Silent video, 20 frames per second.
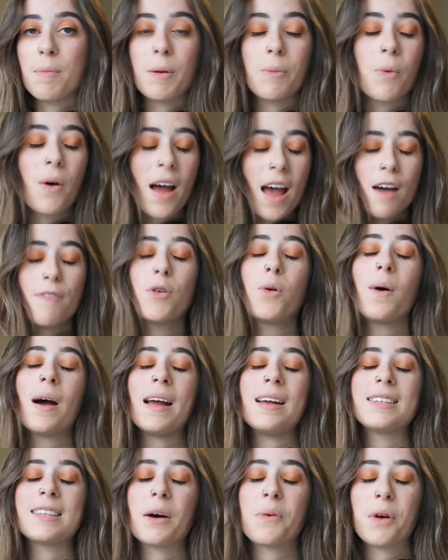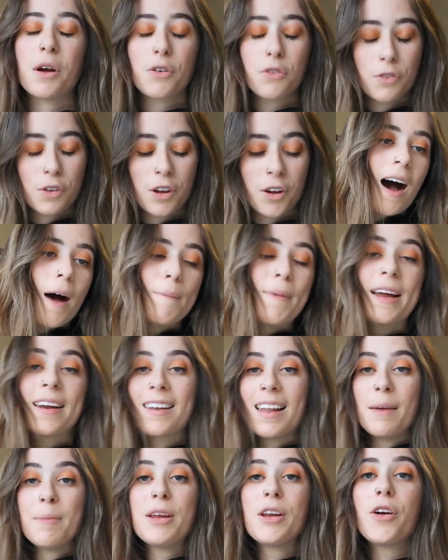in whatever ways that work for you. And
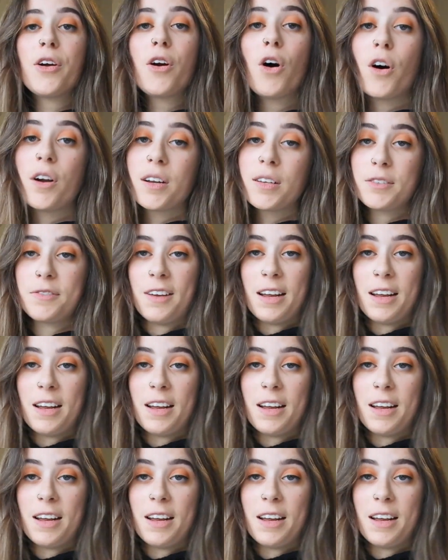let me know honest